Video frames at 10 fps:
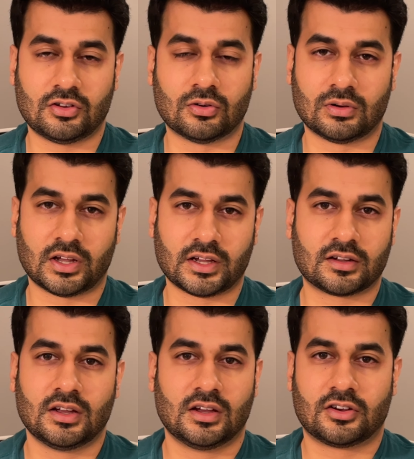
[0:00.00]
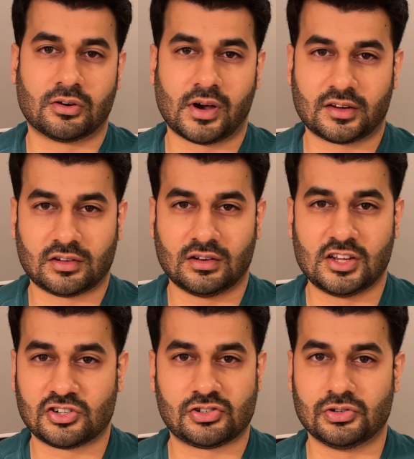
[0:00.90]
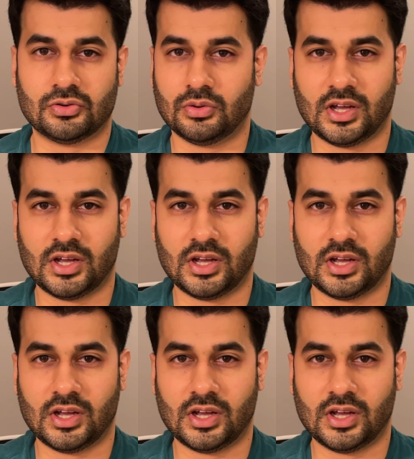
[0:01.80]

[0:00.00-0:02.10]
like corrected issue